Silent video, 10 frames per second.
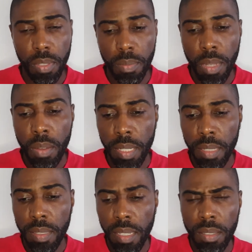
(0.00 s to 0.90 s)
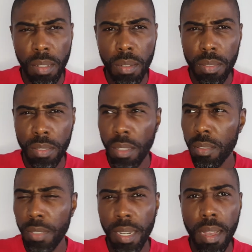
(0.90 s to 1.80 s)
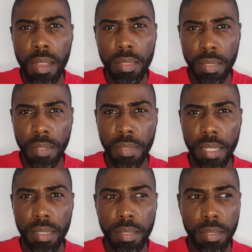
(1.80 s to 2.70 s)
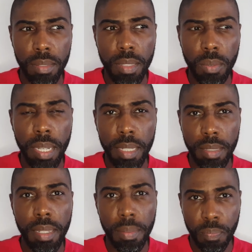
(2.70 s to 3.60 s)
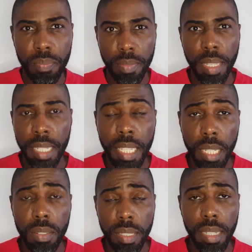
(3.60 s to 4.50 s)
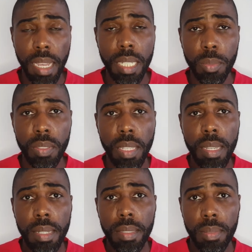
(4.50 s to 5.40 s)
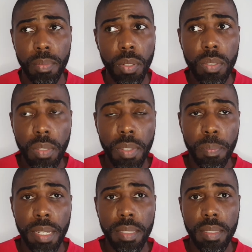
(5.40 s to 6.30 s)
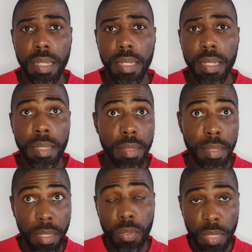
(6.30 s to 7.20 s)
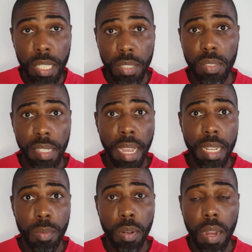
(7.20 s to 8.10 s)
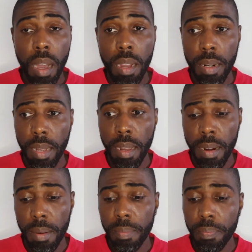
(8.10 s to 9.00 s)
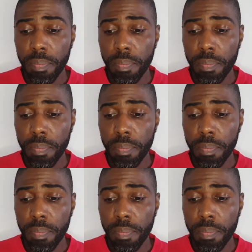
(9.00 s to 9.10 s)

how can I say, slaughterhouses, I think, the way they kill the animals in most of the place, and the conditions the animal are